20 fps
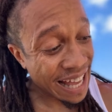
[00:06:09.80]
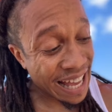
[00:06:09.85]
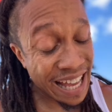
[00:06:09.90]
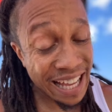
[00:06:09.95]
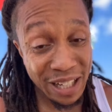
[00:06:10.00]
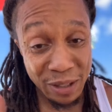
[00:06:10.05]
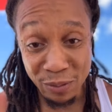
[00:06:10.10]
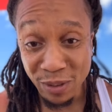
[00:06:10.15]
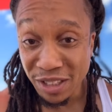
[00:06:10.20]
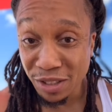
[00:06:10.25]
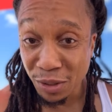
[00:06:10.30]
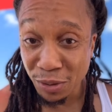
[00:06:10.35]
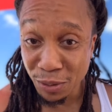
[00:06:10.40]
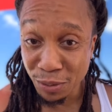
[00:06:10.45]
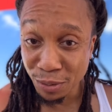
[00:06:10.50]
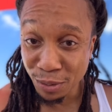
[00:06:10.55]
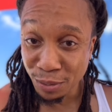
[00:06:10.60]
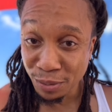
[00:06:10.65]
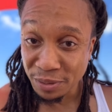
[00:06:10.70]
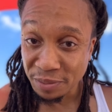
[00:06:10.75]
and it was
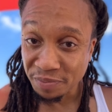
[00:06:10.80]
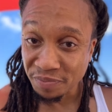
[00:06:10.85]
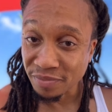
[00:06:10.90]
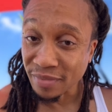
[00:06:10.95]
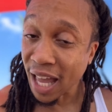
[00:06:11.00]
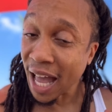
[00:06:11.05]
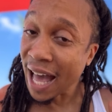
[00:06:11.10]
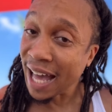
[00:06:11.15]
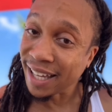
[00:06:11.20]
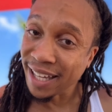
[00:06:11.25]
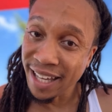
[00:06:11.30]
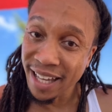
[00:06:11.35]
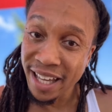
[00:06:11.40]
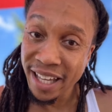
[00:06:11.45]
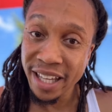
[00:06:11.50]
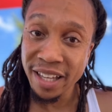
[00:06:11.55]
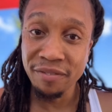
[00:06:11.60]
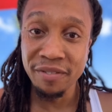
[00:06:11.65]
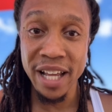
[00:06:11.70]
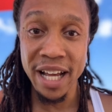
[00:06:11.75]
cool. I
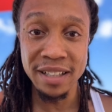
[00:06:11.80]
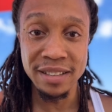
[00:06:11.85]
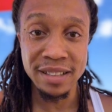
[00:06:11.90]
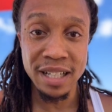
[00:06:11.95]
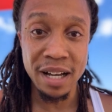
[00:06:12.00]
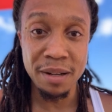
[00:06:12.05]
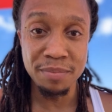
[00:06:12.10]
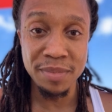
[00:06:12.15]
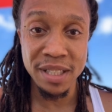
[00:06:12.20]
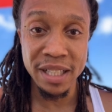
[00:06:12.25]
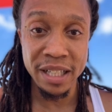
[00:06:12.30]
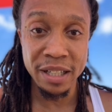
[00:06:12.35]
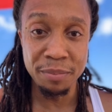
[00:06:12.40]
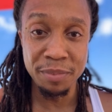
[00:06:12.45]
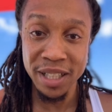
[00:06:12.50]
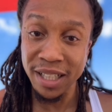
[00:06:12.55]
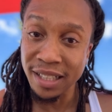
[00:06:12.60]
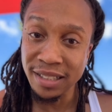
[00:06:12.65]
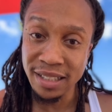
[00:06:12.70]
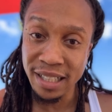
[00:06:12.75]
can't give that top tier
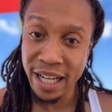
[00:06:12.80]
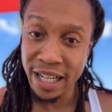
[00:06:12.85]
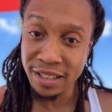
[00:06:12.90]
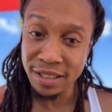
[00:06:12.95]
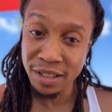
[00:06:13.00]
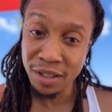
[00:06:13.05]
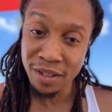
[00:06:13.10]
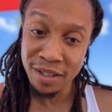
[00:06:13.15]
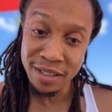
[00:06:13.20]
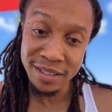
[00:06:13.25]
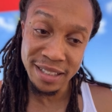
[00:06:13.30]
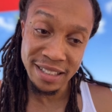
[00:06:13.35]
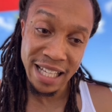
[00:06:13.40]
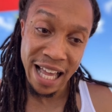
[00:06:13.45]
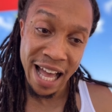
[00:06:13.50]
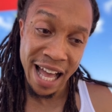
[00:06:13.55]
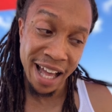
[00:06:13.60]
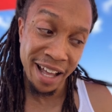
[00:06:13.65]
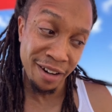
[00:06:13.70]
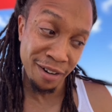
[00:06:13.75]
because of that sauce.
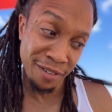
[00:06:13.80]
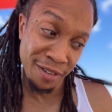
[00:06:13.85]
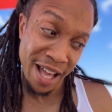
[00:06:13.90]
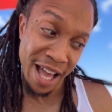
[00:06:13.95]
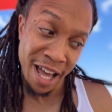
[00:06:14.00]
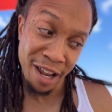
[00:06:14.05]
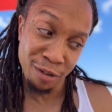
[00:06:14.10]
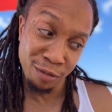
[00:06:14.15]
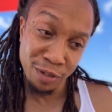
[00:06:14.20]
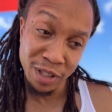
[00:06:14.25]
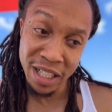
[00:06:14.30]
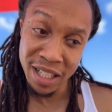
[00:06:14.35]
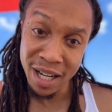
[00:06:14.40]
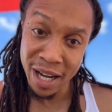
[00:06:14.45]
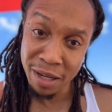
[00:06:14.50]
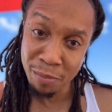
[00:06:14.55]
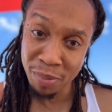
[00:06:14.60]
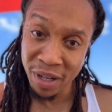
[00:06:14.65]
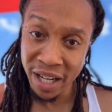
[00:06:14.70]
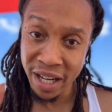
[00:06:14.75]
I don't I don't really
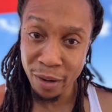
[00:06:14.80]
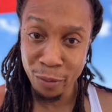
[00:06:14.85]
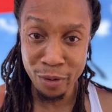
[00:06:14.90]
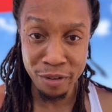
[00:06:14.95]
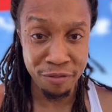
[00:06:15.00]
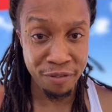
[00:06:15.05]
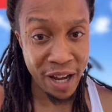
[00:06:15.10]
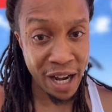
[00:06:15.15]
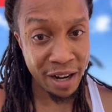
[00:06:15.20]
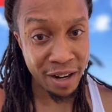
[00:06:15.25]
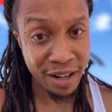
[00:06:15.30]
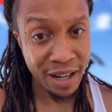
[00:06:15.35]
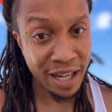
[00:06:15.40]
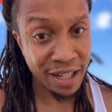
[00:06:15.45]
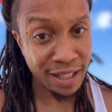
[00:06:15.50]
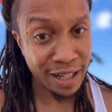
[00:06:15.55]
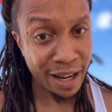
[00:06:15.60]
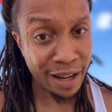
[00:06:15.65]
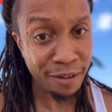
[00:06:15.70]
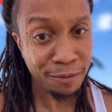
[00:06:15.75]
like playing with fire
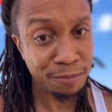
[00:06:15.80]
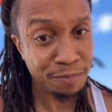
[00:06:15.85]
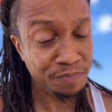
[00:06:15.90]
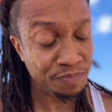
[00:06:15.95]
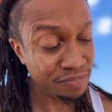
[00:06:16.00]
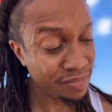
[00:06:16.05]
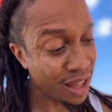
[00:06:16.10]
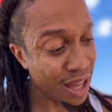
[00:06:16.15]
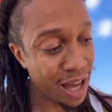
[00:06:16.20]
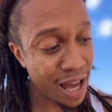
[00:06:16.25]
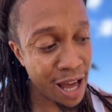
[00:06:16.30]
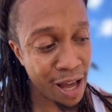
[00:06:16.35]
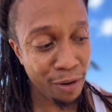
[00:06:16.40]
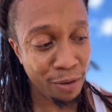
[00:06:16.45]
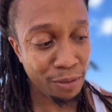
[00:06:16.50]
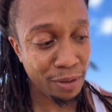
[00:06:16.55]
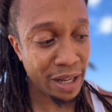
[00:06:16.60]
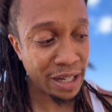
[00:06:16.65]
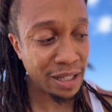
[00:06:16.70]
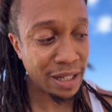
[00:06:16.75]
like that. I
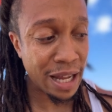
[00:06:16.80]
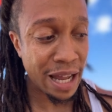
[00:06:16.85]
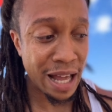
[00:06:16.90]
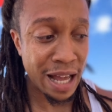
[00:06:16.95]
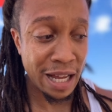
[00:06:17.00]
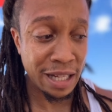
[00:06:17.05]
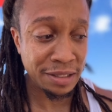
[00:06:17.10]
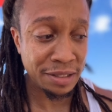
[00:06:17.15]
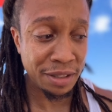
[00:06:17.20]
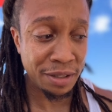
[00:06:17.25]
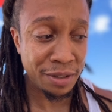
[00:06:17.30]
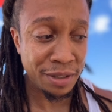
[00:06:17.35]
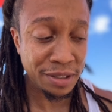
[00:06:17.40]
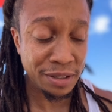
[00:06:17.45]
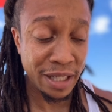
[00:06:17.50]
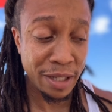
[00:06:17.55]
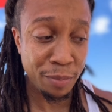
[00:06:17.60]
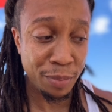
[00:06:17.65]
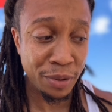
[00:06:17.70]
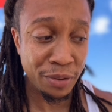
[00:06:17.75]
don't like that hot sauce
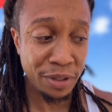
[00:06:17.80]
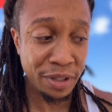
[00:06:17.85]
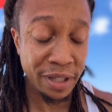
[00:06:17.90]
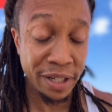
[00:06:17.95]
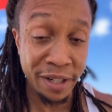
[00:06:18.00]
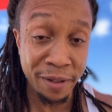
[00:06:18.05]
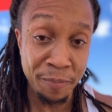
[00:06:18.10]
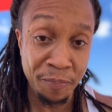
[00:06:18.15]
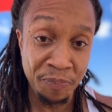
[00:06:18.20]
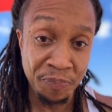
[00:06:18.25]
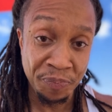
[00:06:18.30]
they put on there.